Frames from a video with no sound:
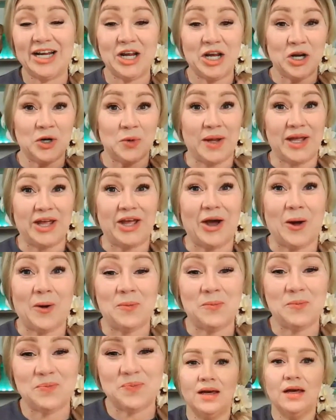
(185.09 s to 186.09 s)
Here we go.
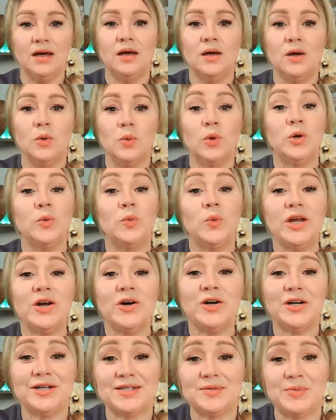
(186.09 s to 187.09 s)
When we
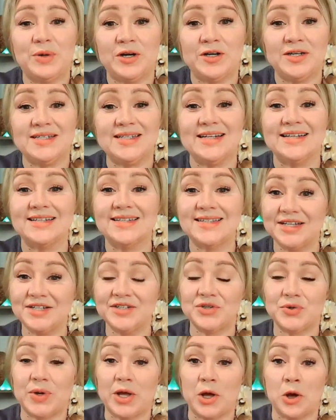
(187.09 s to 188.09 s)
are experiencing
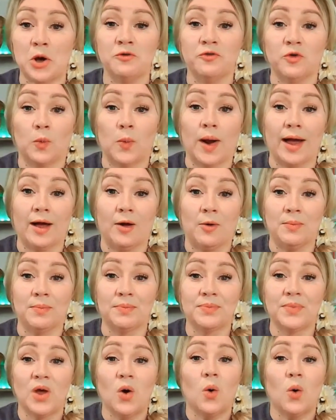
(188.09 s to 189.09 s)
sensory
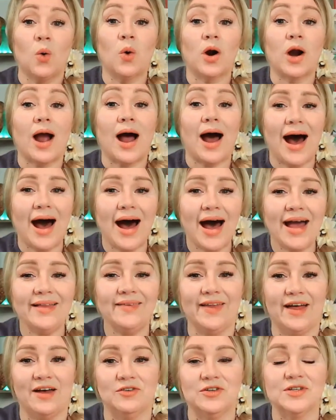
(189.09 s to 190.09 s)
overwhelm or
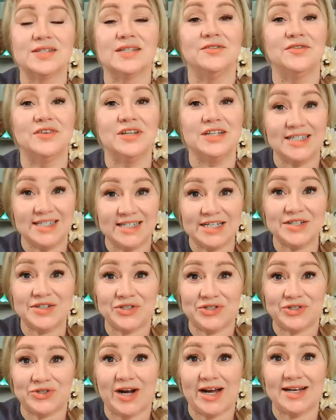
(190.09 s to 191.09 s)
high levels of
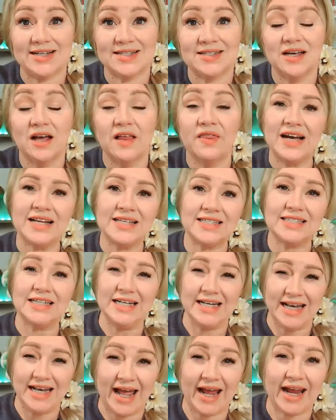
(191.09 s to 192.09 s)
distress, that's
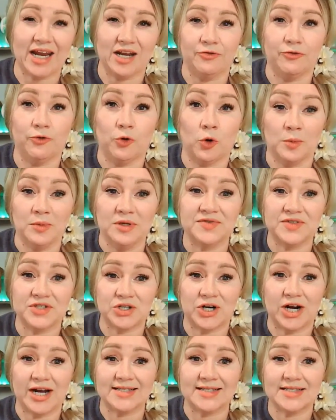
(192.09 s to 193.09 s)
the negative form of
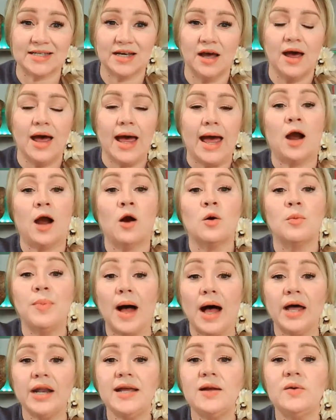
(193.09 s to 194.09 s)
stress. Our
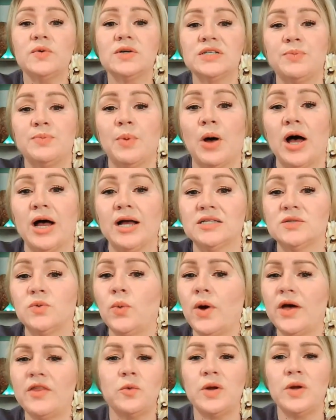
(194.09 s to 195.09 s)
body responds
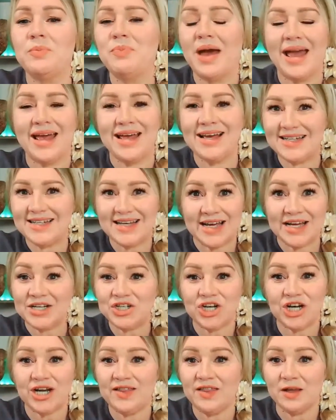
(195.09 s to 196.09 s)
whether we pay
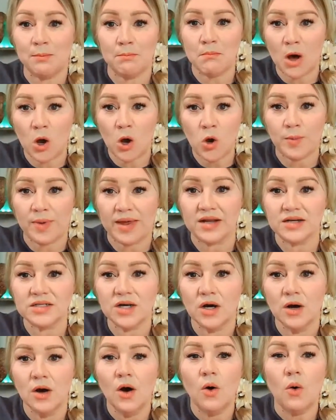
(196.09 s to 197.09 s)
attention in the
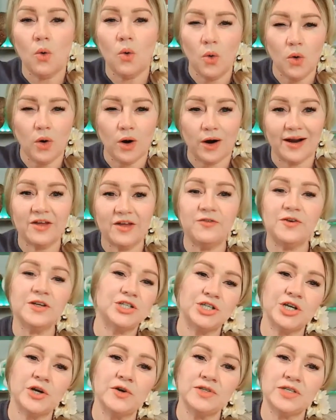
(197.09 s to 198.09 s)
moment or if it
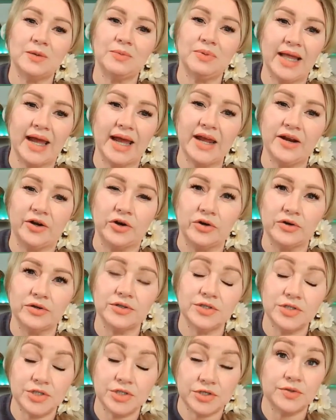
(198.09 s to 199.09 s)
shows up later
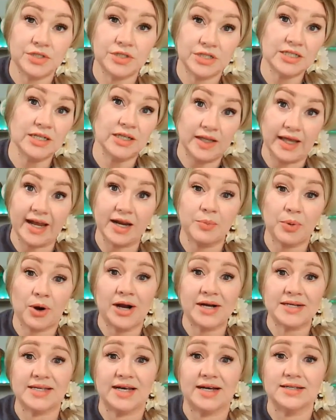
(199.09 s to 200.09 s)
due to delayed
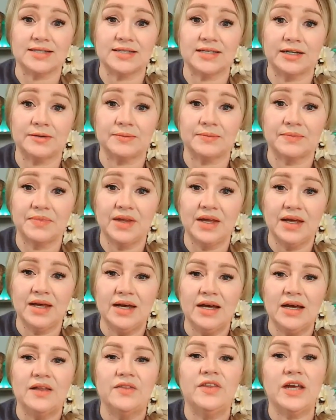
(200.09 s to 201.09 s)
processing.
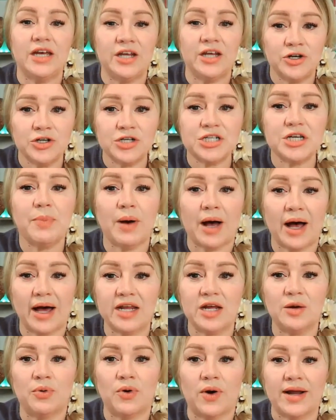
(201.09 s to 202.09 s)
The energy
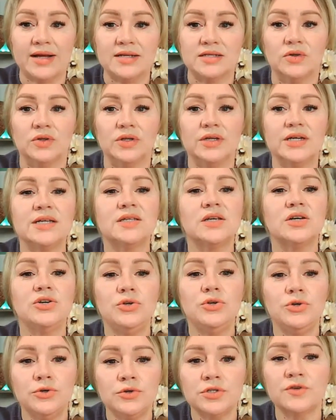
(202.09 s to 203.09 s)
body appraisal is a
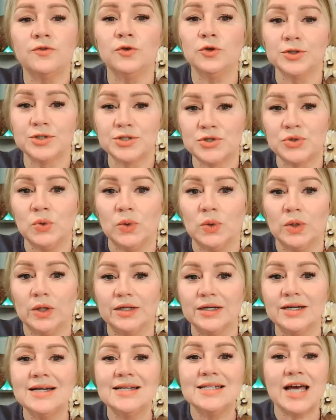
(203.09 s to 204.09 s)
useful
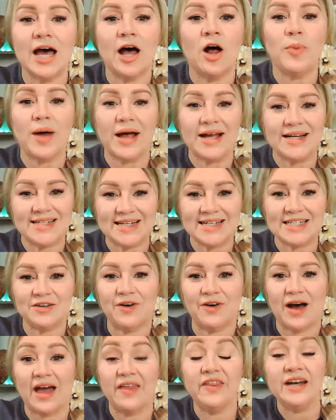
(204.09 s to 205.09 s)
tool to help
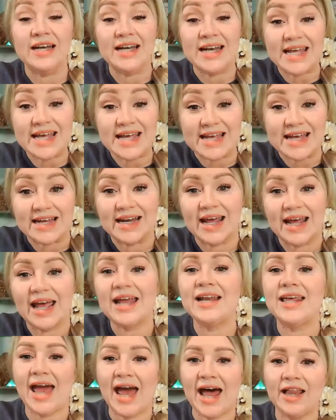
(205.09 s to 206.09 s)
identify the need
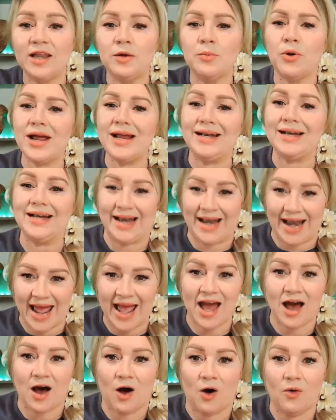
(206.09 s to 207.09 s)
and calibrate
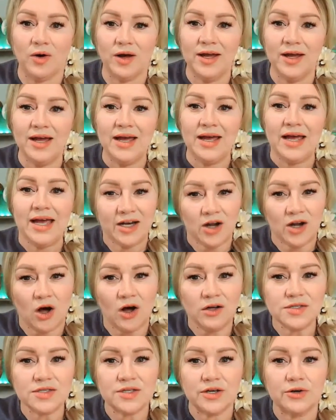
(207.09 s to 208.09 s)
now, and
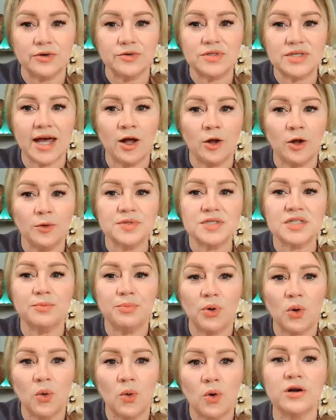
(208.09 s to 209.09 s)
also to help
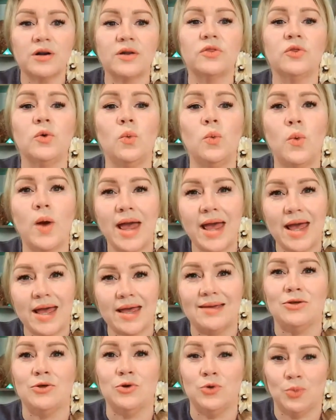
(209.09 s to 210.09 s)
support the
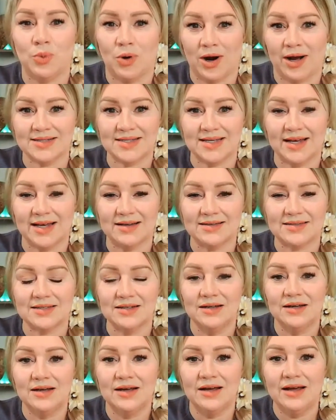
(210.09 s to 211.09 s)
way you
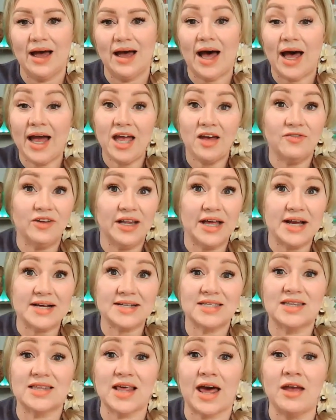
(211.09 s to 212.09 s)
process. I have
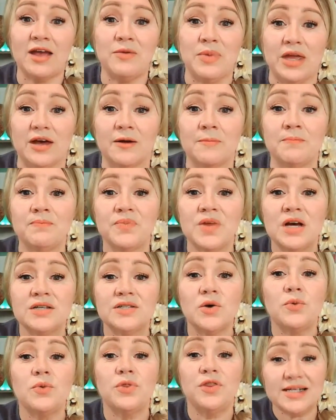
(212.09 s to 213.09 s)
alexithymia,
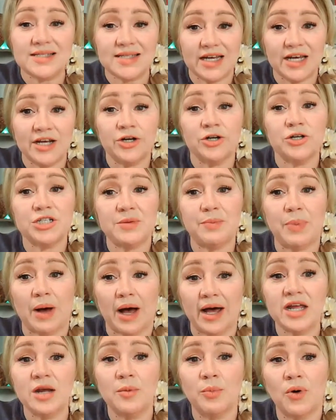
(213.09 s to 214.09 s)
so this energy
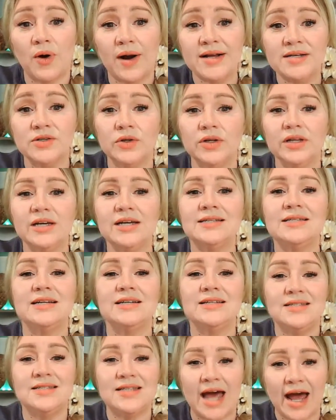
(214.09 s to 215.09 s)
body appraisal is
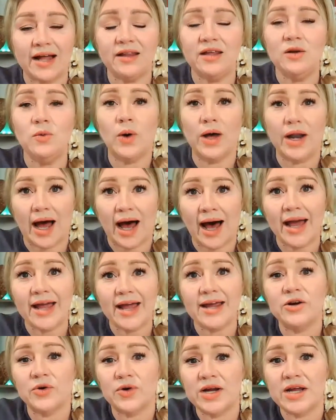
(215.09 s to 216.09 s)
exactly what
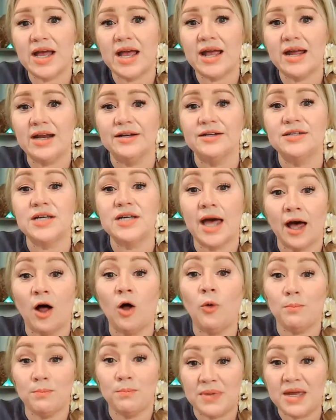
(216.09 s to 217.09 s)
I created to
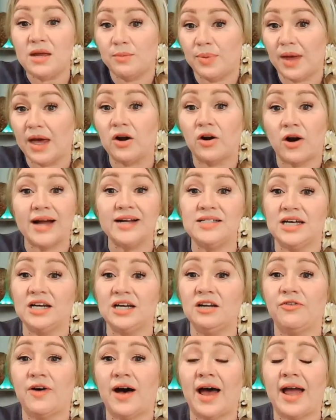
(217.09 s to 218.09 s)
help me better
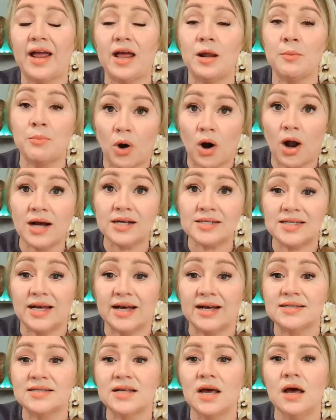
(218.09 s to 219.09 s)
identify and
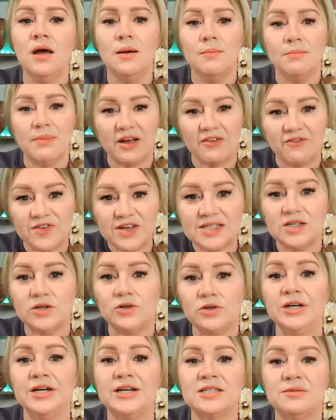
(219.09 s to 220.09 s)
process my
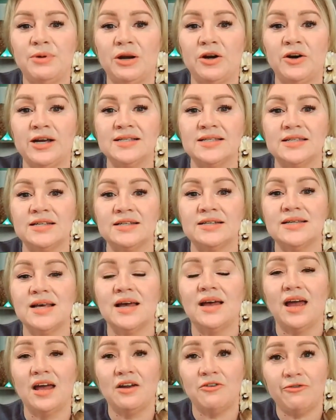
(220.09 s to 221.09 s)
physical experiences
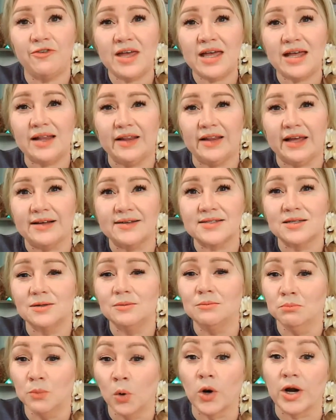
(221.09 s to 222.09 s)
and feelings
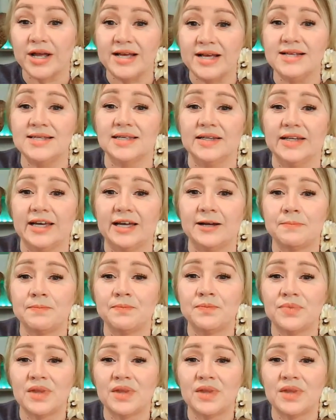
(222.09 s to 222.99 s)
more easily.